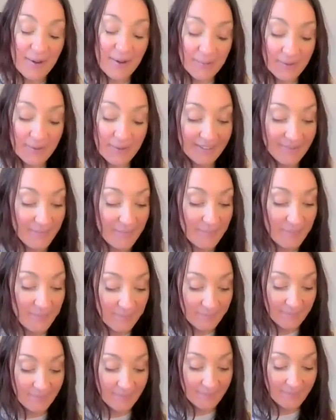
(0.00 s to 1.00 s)
All right.
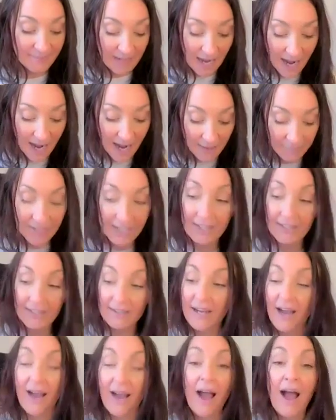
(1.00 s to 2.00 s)
I
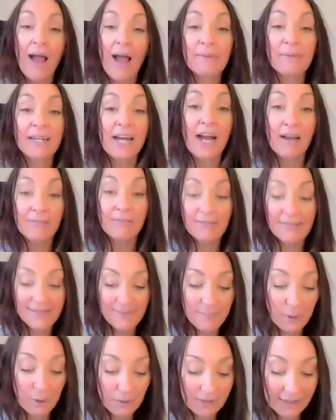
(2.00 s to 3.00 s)
mean, I'm
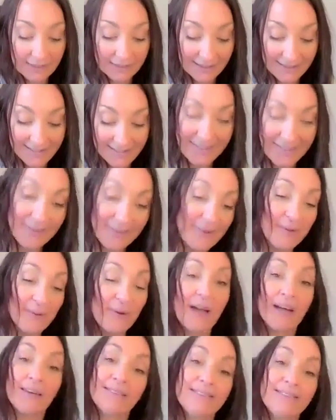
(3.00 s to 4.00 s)
just pulling these out
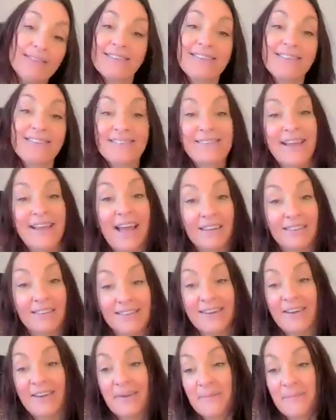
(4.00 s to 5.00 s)
as
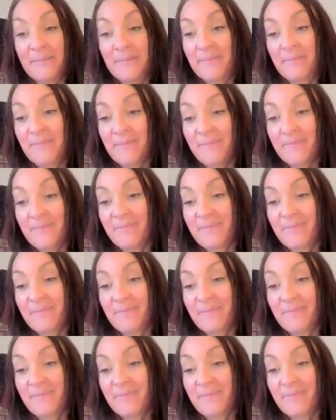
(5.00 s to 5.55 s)
I'm